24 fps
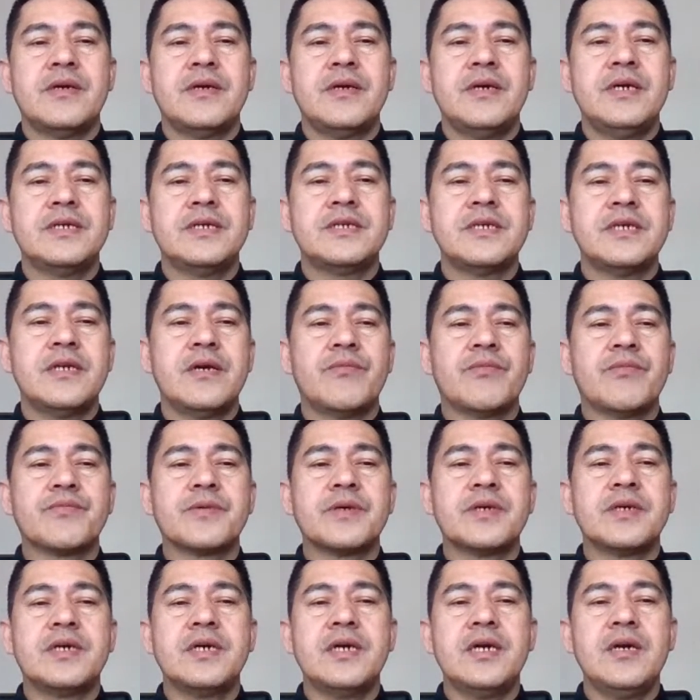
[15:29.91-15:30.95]
Instead
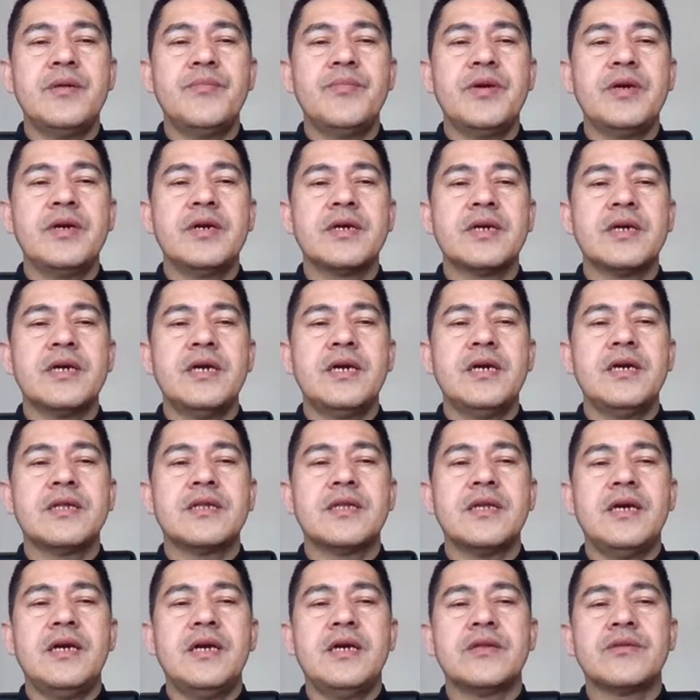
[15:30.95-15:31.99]
of giving
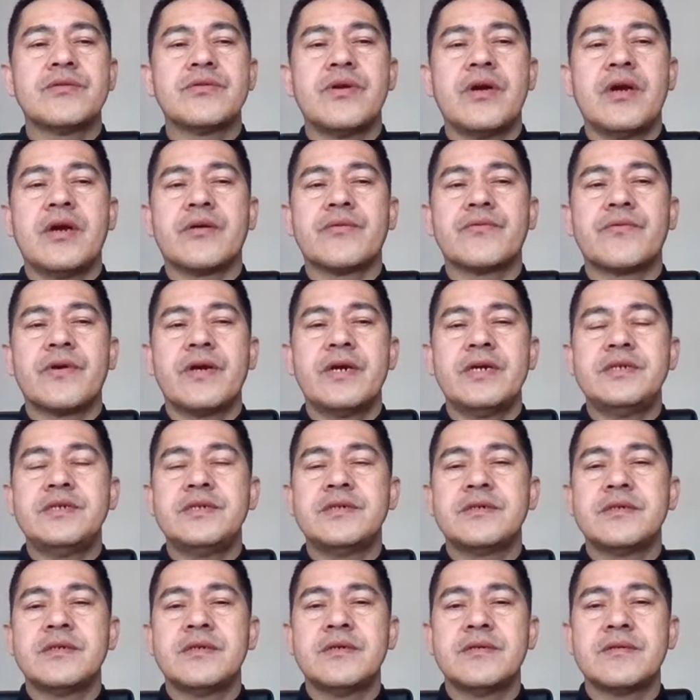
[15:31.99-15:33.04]
it into
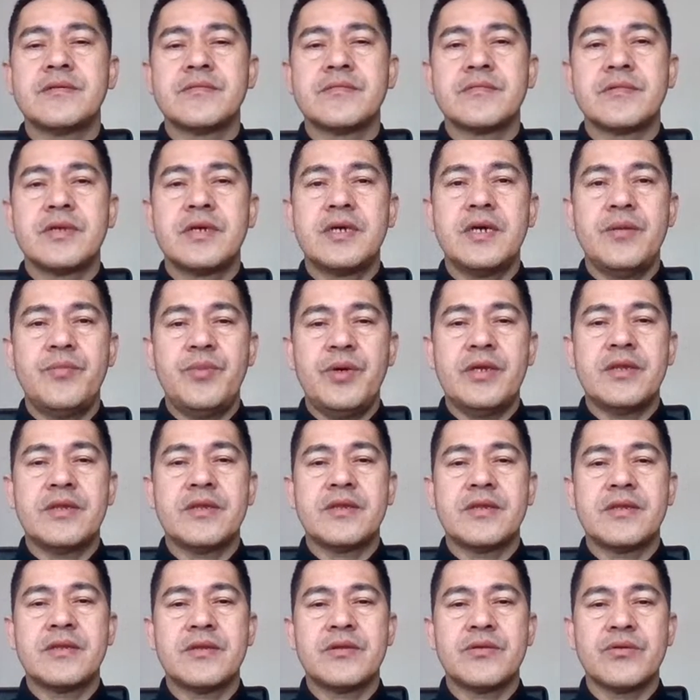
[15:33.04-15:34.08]
aggression, give it
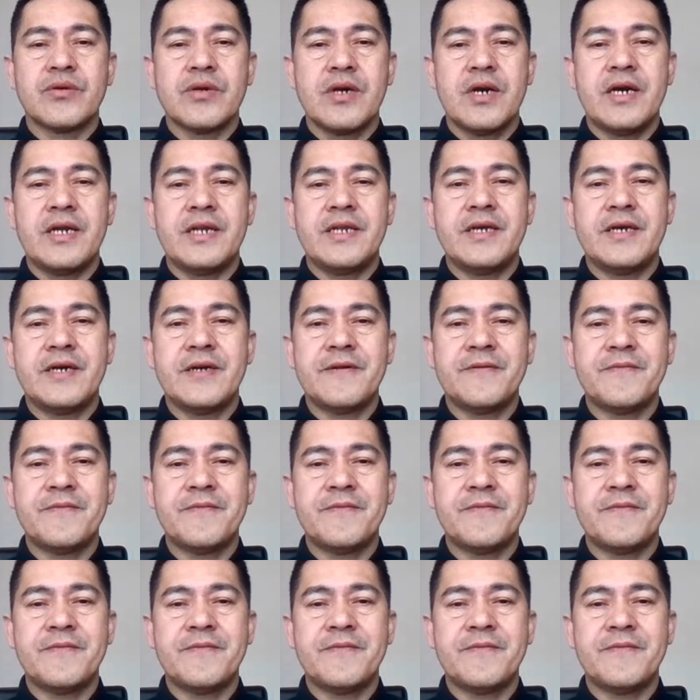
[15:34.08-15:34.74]
to God.